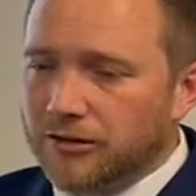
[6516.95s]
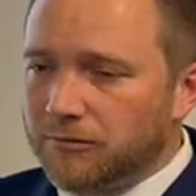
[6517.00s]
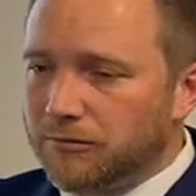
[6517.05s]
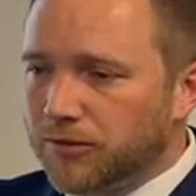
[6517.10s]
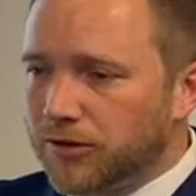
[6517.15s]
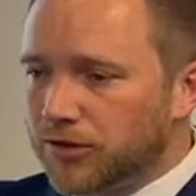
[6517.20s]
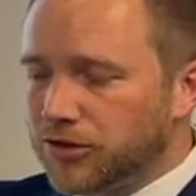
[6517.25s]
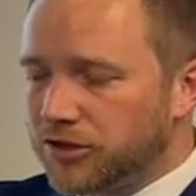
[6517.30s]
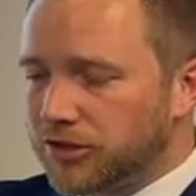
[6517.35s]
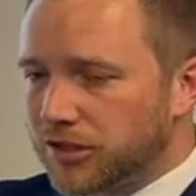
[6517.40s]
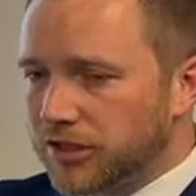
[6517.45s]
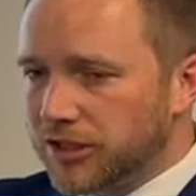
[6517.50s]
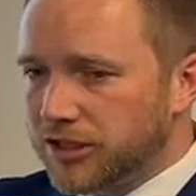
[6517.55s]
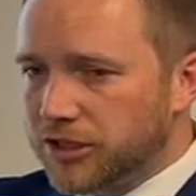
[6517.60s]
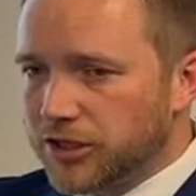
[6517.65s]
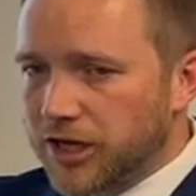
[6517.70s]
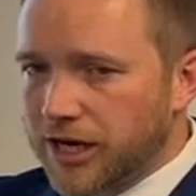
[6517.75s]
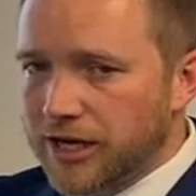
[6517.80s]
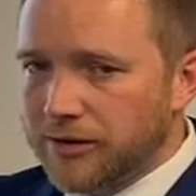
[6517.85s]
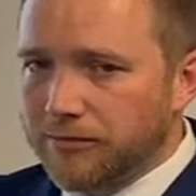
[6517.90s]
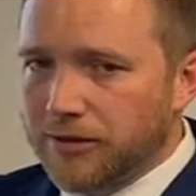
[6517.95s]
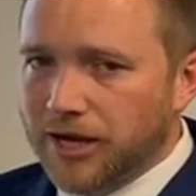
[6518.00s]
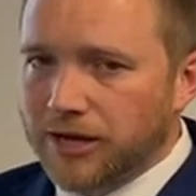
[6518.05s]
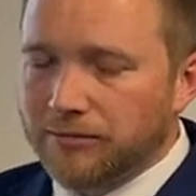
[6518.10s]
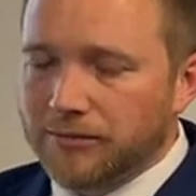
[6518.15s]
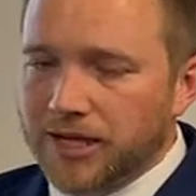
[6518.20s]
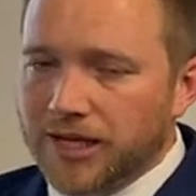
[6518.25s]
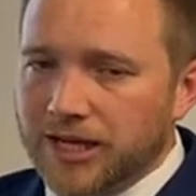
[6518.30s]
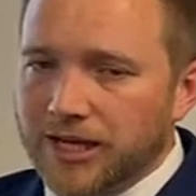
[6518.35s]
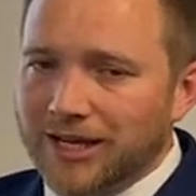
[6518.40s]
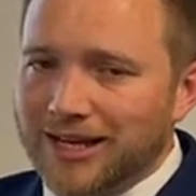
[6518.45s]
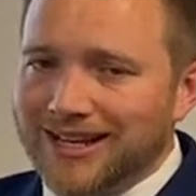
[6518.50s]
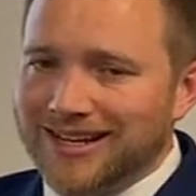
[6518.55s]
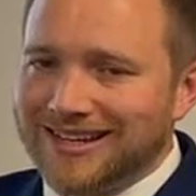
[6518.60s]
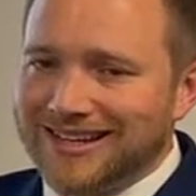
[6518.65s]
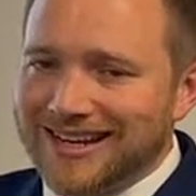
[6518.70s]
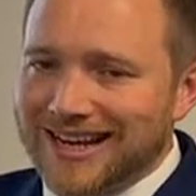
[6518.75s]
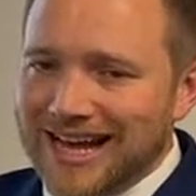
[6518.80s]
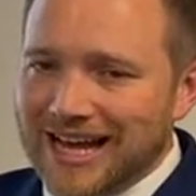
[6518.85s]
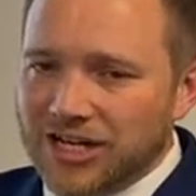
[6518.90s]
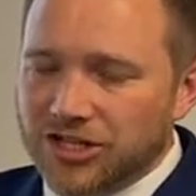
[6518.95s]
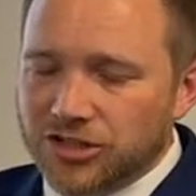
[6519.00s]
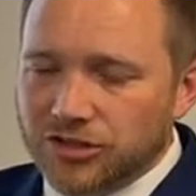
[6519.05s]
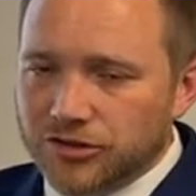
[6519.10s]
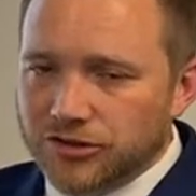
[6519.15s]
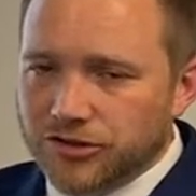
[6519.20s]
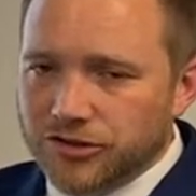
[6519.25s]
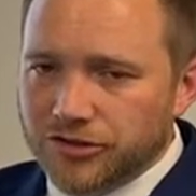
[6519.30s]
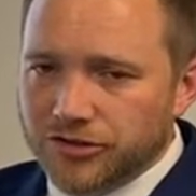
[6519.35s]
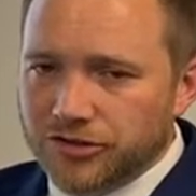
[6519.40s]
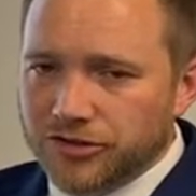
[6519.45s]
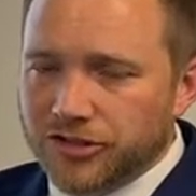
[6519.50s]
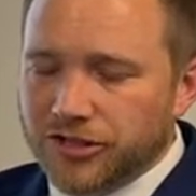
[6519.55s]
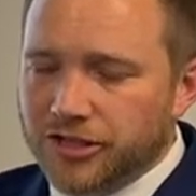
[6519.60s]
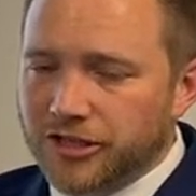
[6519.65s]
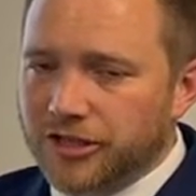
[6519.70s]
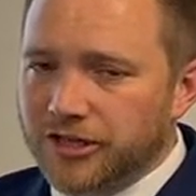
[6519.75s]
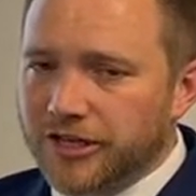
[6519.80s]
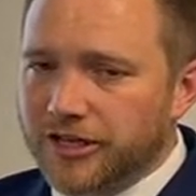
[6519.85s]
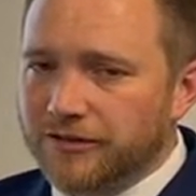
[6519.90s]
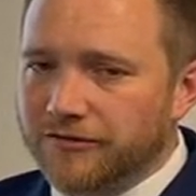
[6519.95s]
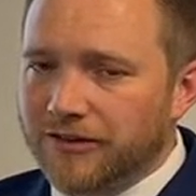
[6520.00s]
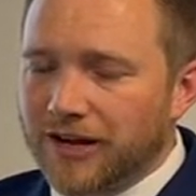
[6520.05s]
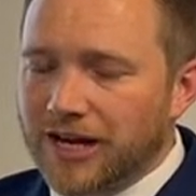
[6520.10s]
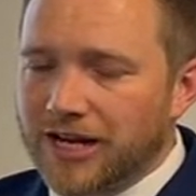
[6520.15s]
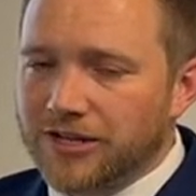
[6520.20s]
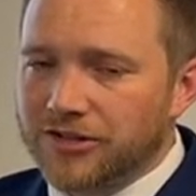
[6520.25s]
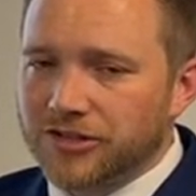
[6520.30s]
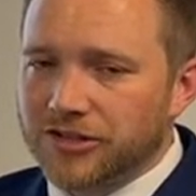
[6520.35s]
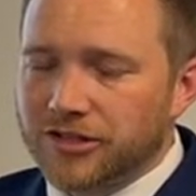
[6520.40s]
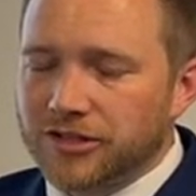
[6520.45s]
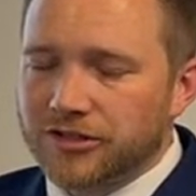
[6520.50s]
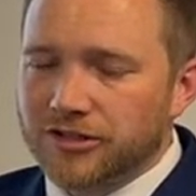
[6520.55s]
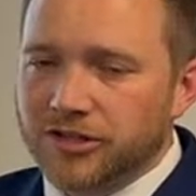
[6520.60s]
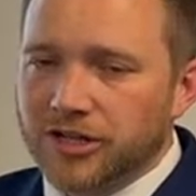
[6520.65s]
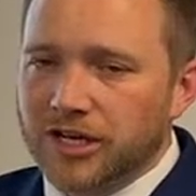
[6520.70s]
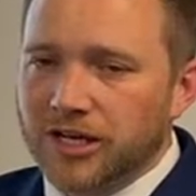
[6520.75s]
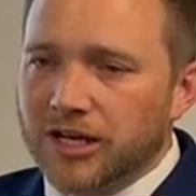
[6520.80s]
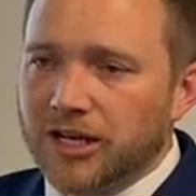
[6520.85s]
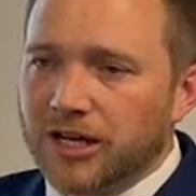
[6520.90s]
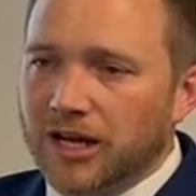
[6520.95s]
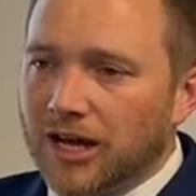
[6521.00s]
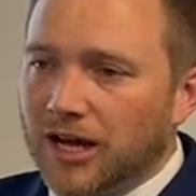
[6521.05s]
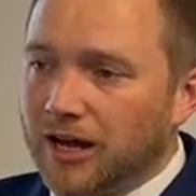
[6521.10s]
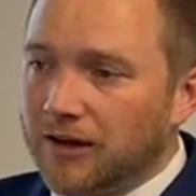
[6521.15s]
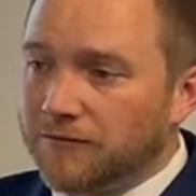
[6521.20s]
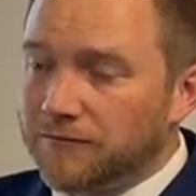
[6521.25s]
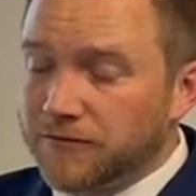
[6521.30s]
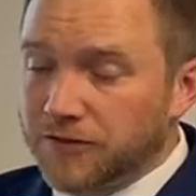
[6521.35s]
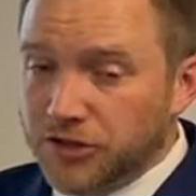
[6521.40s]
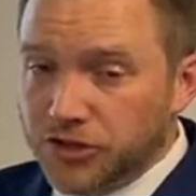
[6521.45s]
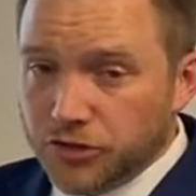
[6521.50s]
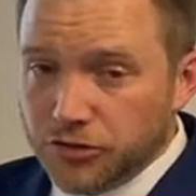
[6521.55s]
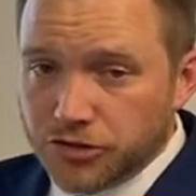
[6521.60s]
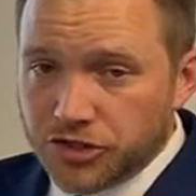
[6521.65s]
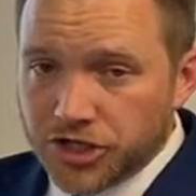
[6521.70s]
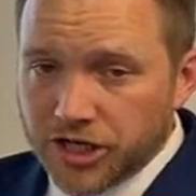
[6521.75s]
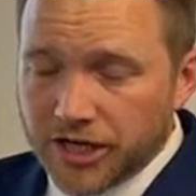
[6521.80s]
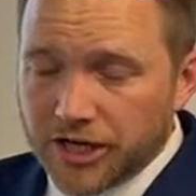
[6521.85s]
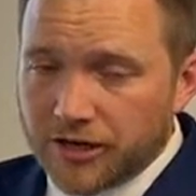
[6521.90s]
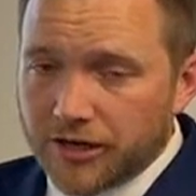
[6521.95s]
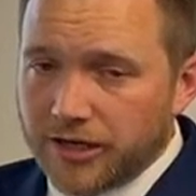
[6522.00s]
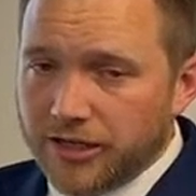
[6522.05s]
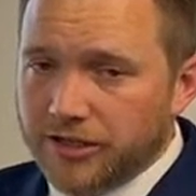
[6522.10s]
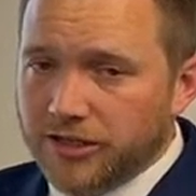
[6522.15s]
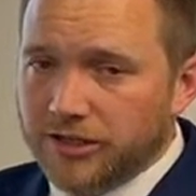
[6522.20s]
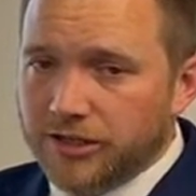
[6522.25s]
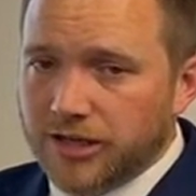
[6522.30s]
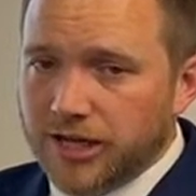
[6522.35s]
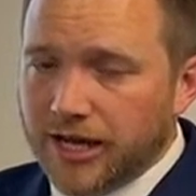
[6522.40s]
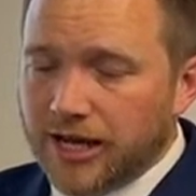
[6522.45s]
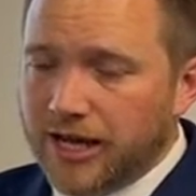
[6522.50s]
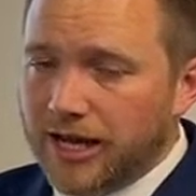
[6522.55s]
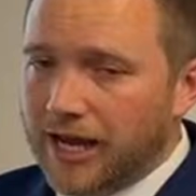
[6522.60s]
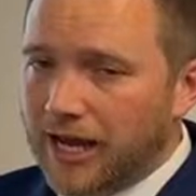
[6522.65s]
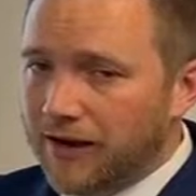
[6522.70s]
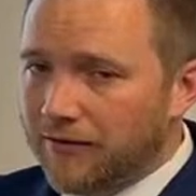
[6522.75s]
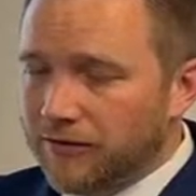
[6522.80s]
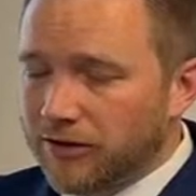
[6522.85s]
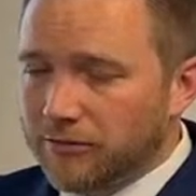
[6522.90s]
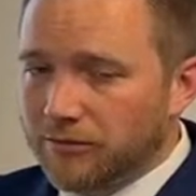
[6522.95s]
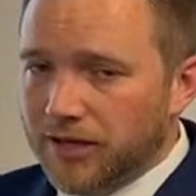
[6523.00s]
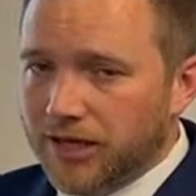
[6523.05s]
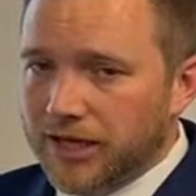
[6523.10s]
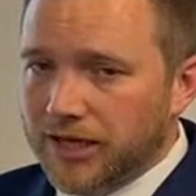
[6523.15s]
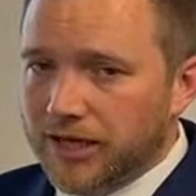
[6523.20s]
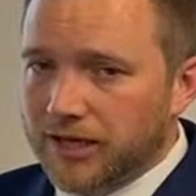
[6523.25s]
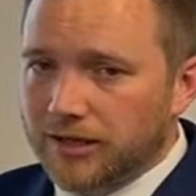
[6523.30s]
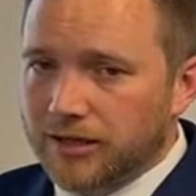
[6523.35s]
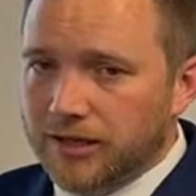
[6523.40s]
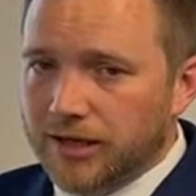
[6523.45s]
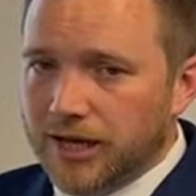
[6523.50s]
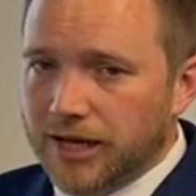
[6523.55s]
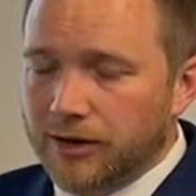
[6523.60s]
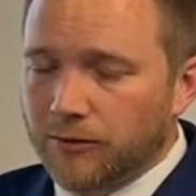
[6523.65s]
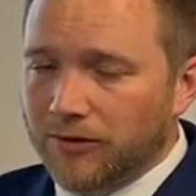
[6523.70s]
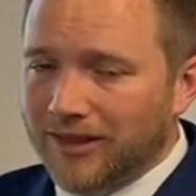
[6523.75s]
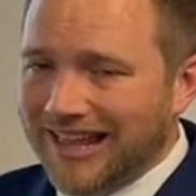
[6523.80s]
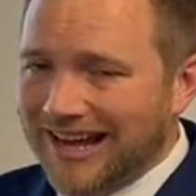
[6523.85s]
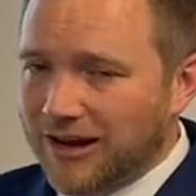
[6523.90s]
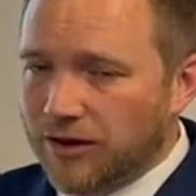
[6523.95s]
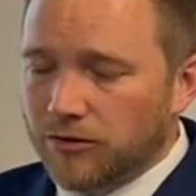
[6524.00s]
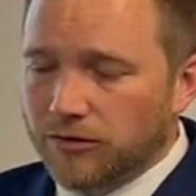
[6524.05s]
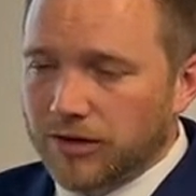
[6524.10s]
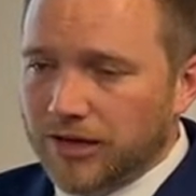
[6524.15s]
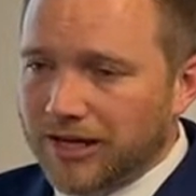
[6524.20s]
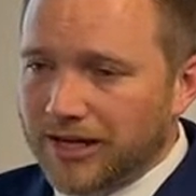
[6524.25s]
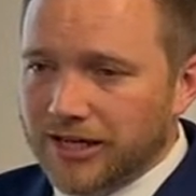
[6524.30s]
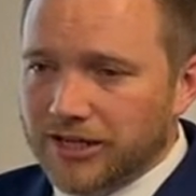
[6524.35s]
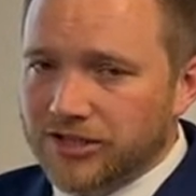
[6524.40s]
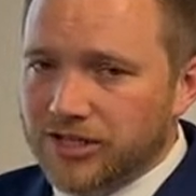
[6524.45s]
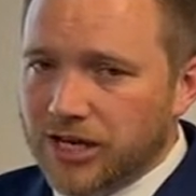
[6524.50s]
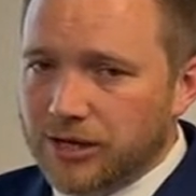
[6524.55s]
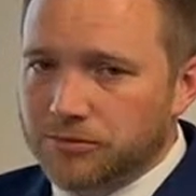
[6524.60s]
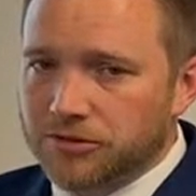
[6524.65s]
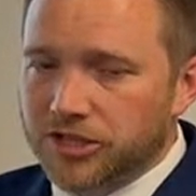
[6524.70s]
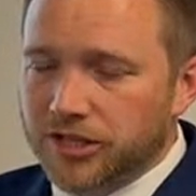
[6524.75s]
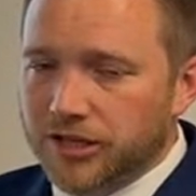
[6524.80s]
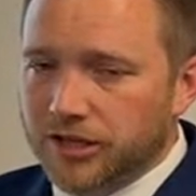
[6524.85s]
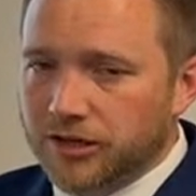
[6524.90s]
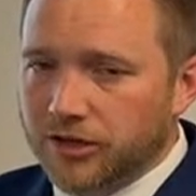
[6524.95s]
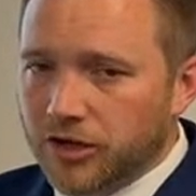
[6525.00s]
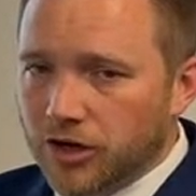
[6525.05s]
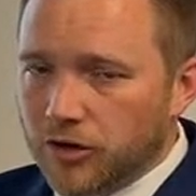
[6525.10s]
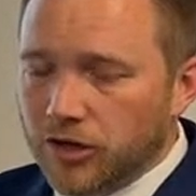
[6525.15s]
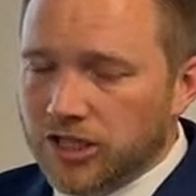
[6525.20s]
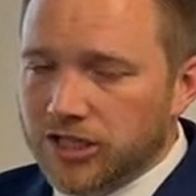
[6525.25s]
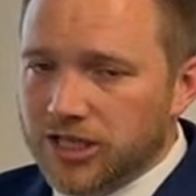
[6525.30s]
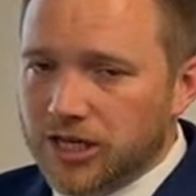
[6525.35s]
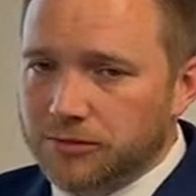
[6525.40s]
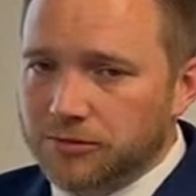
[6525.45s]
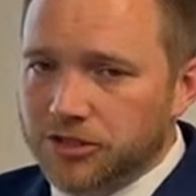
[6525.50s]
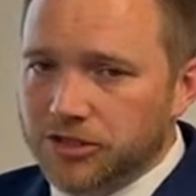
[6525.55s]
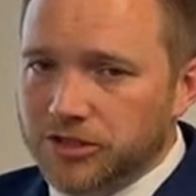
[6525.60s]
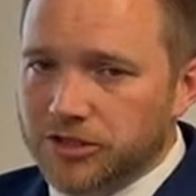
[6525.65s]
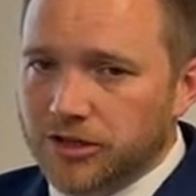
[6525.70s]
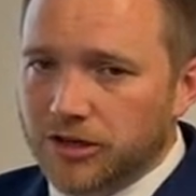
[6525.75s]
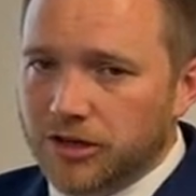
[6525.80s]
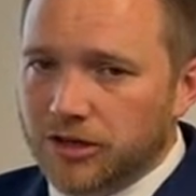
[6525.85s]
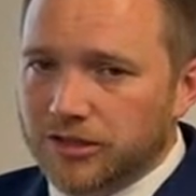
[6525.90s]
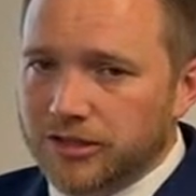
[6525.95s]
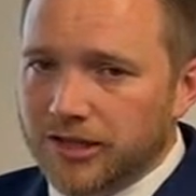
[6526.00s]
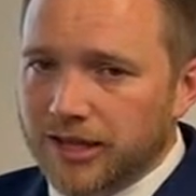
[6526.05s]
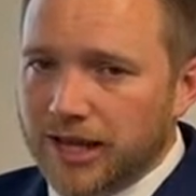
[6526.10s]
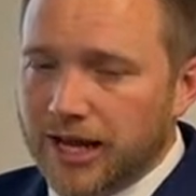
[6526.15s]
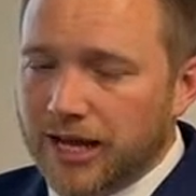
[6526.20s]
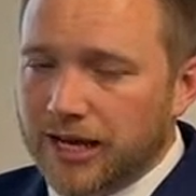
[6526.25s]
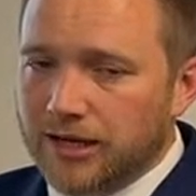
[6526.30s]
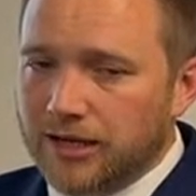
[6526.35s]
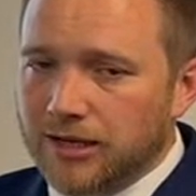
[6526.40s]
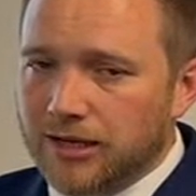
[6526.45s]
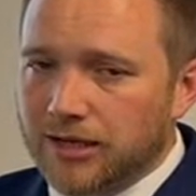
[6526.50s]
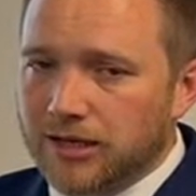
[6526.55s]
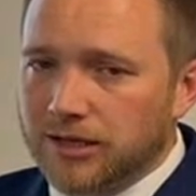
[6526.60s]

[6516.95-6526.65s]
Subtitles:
personally trained by me, National Social Security advisors, fiduciaries, okay, everybody, okay, without an exception. No exceptions at all to that.